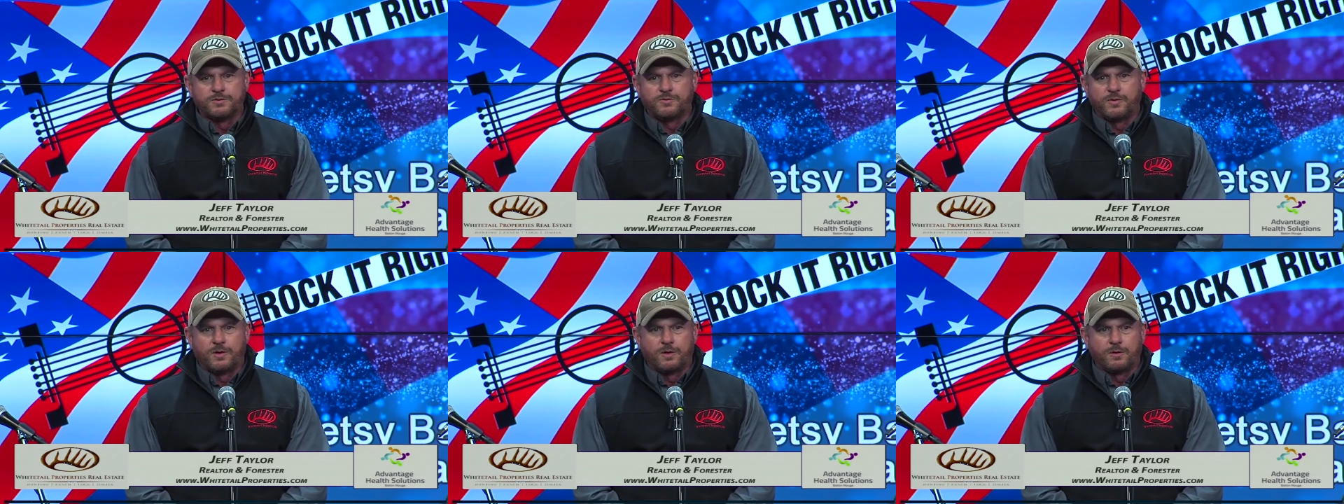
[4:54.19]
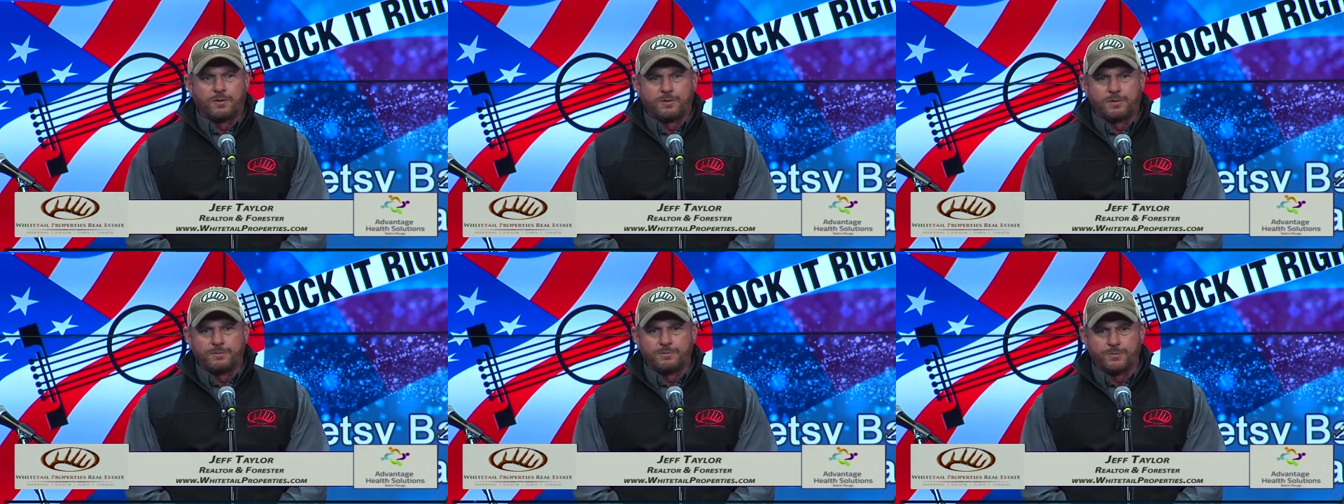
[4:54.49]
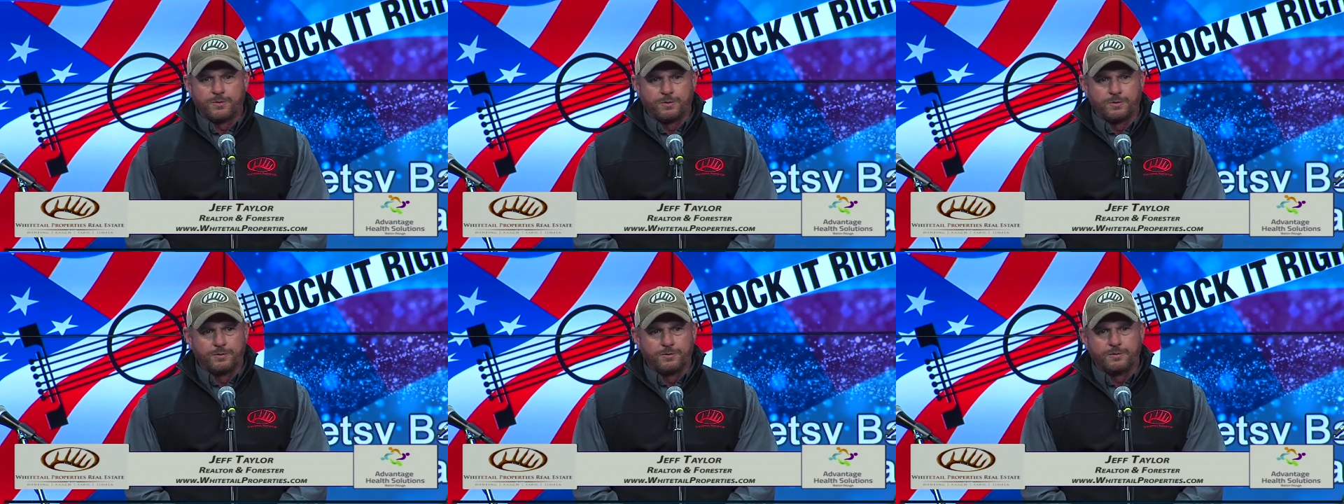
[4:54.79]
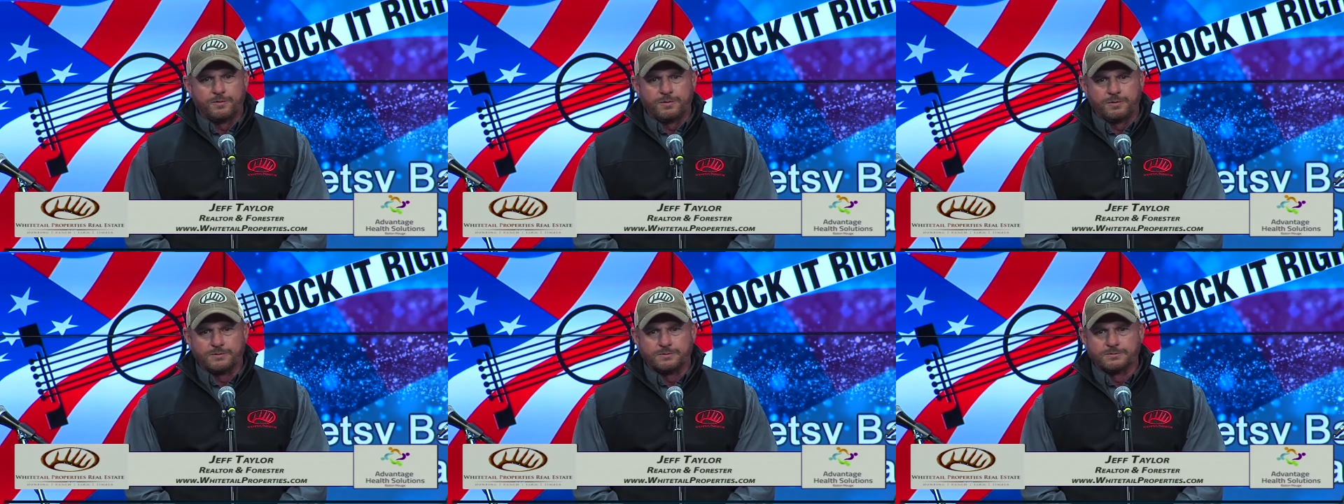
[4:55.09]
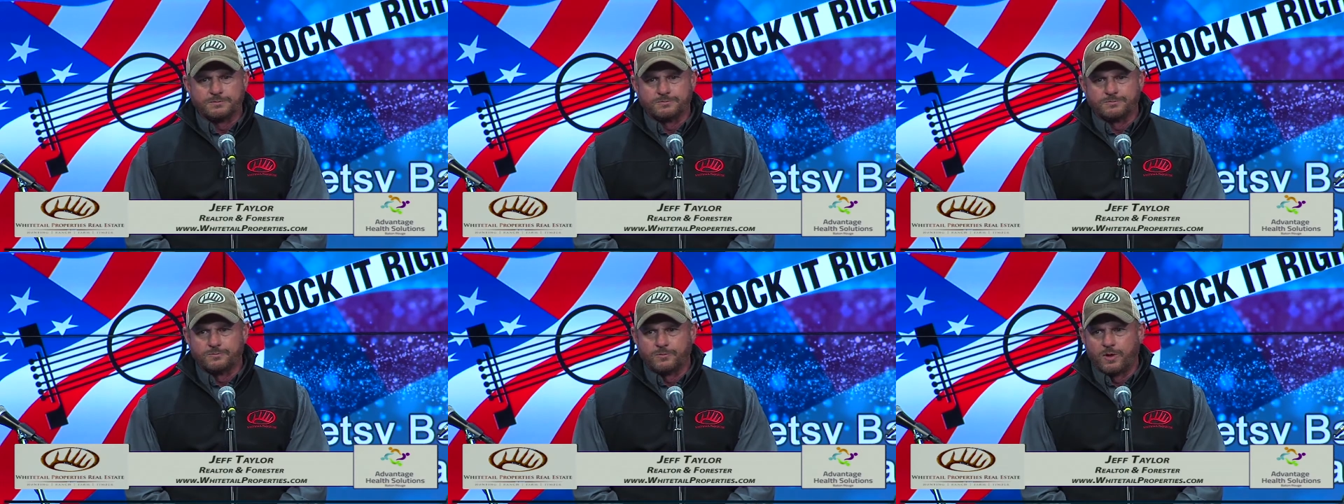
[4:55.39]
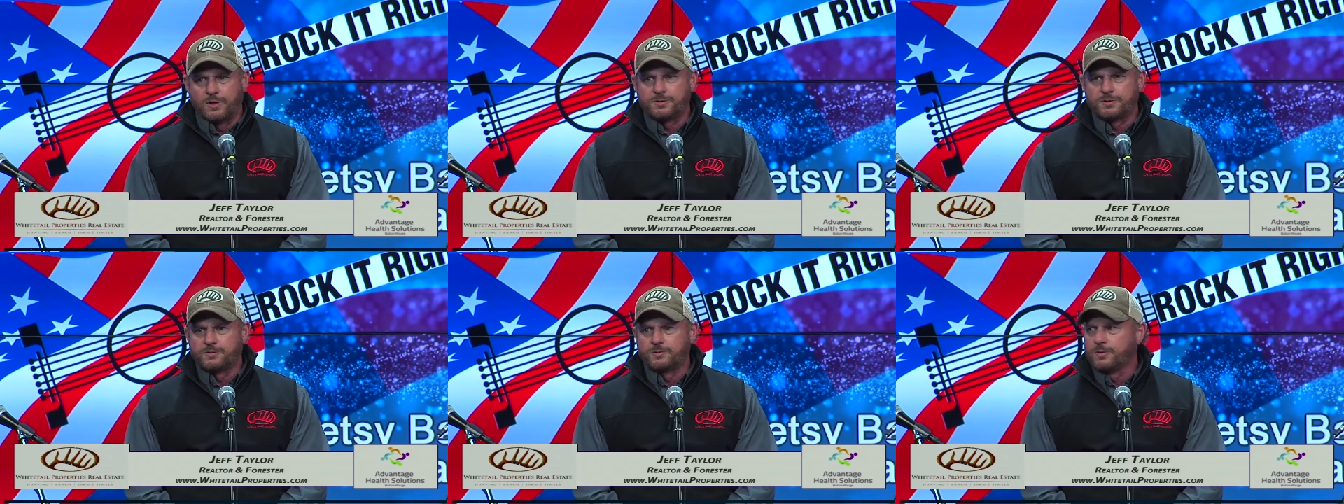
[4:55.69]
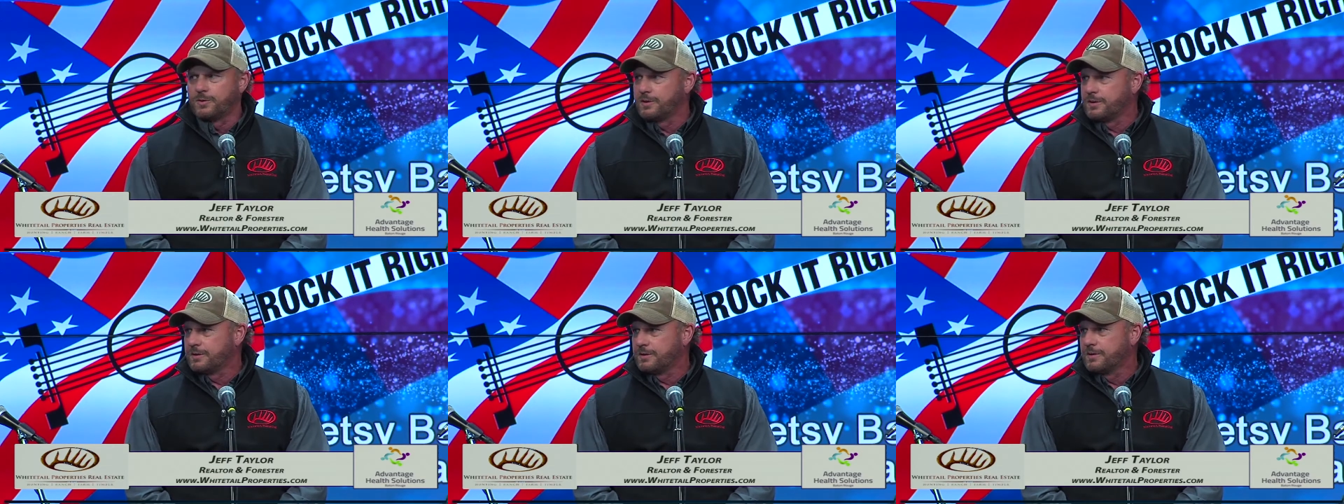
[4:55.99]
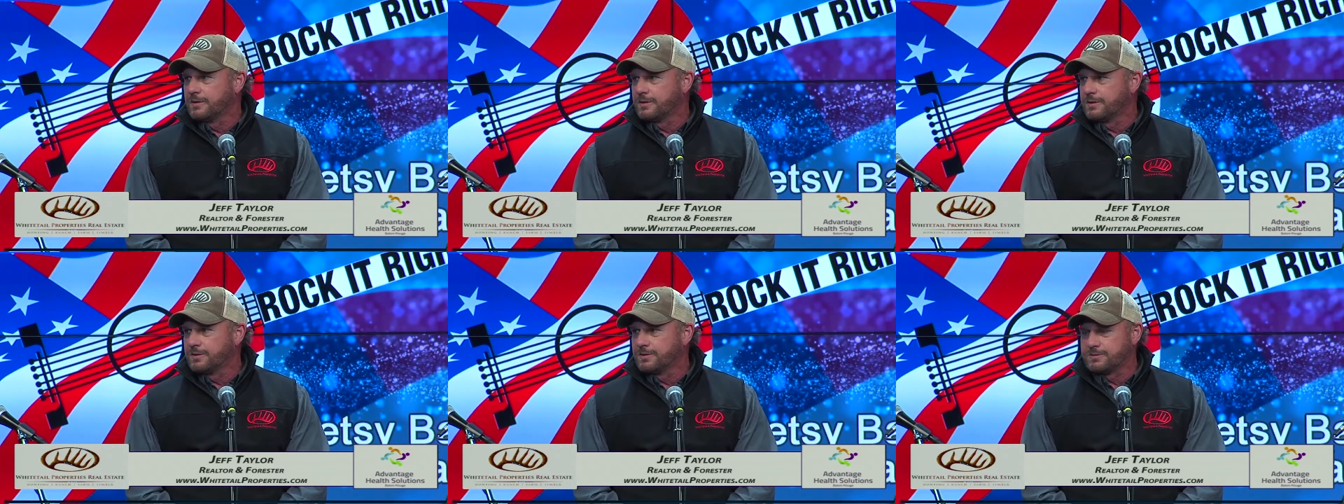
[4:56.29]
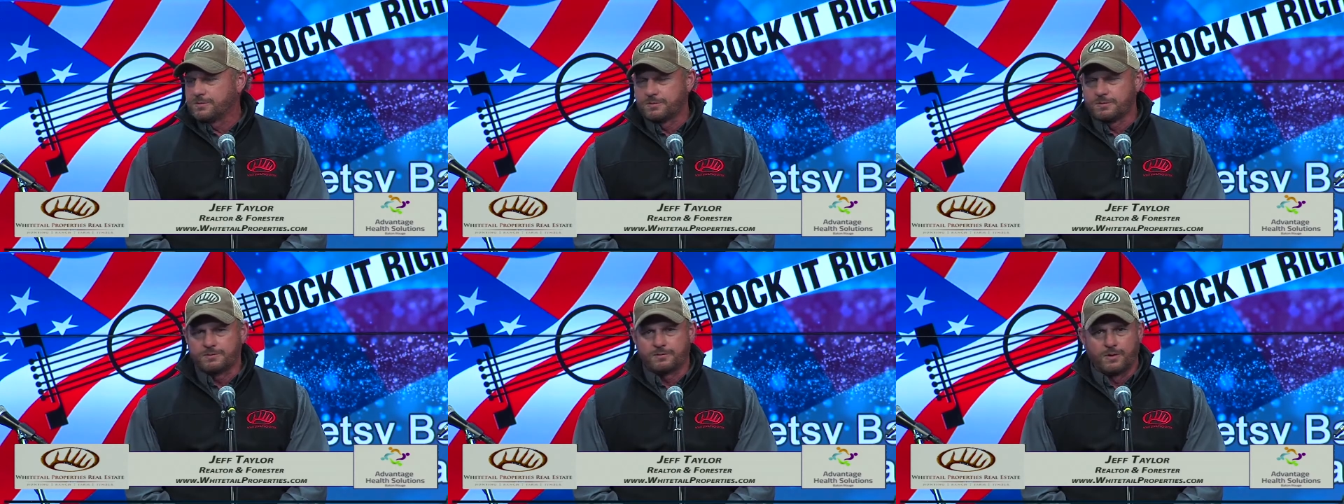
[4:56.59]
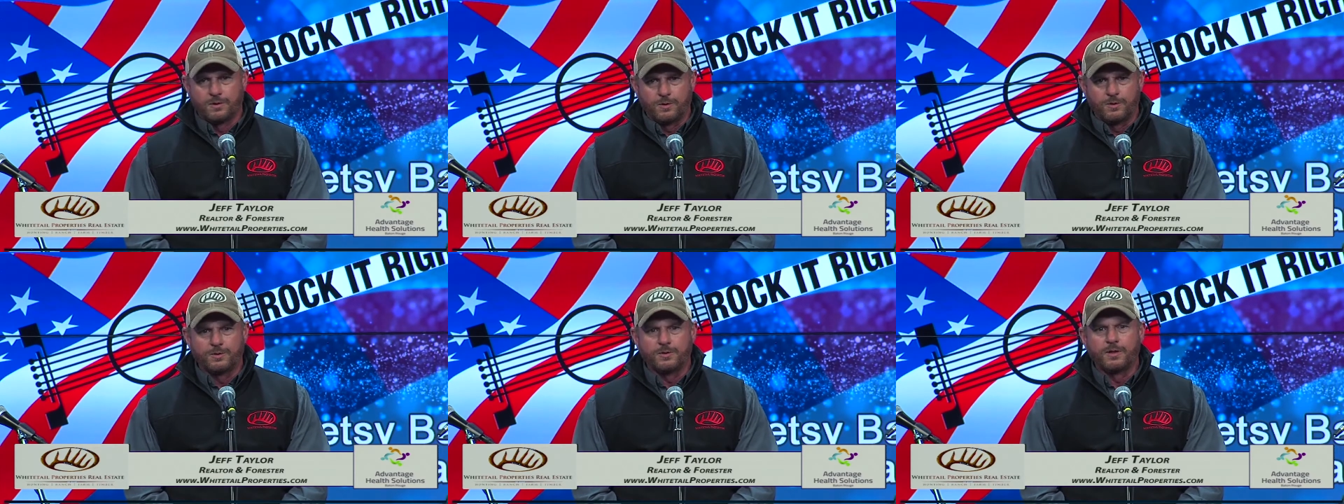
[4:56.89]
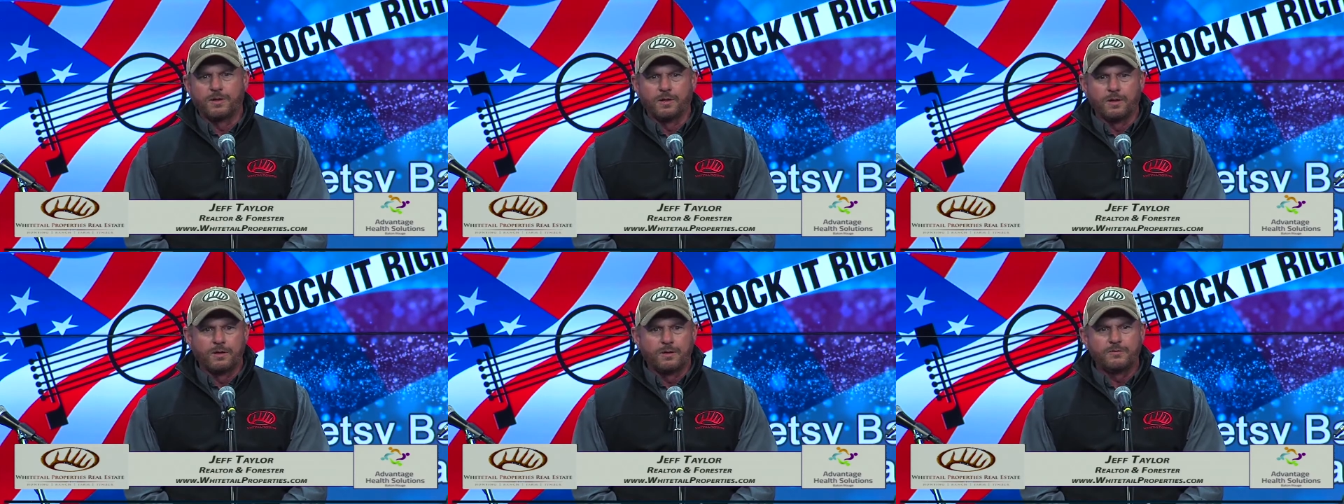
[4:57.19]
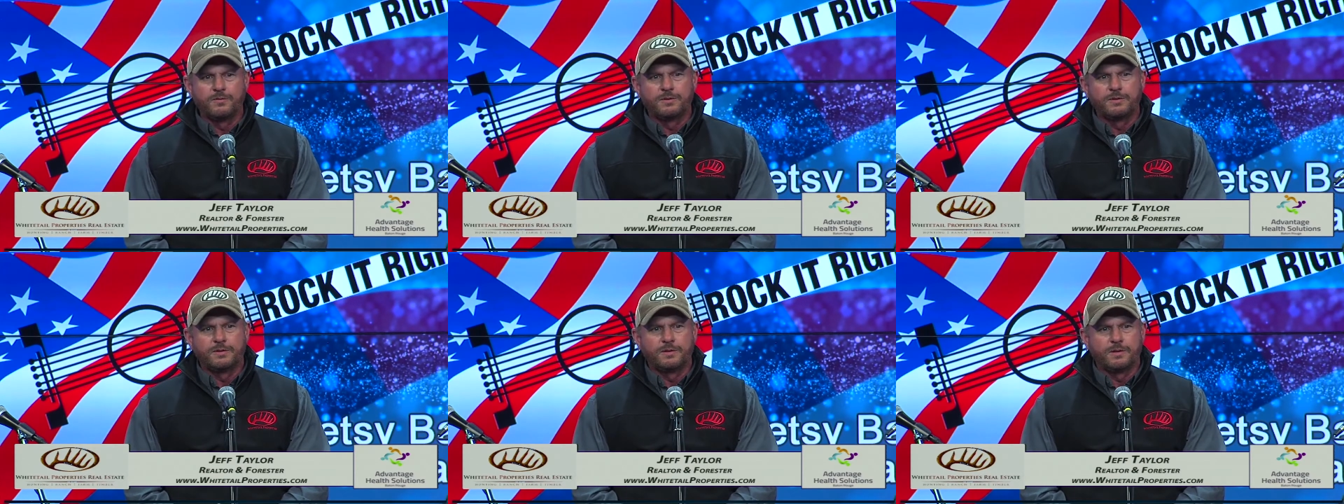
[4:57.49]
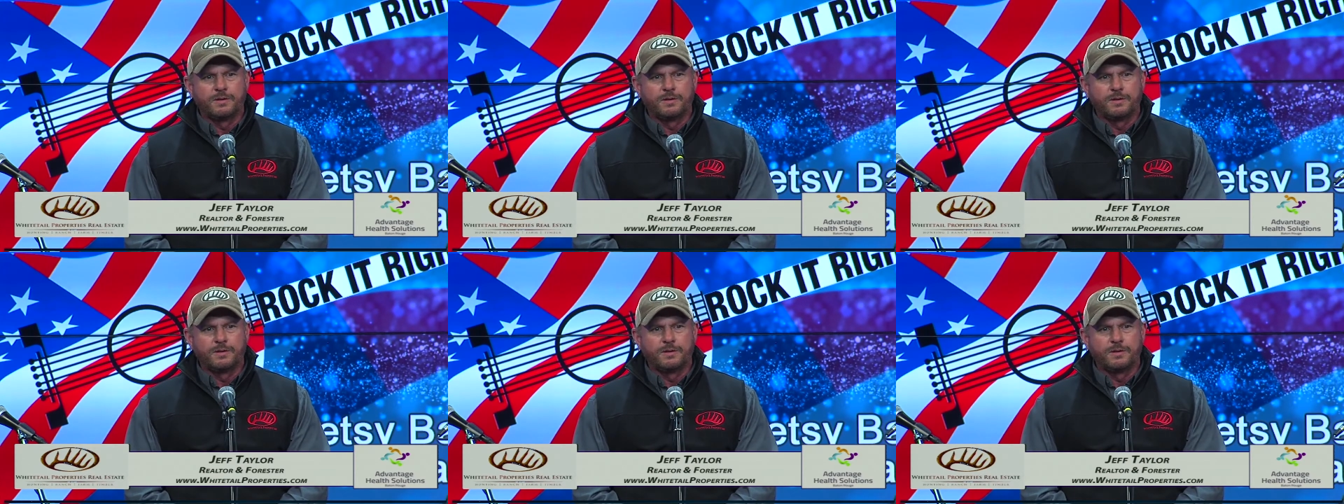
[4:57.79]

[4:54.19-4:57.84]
following him through and watching what he does and learned to love it.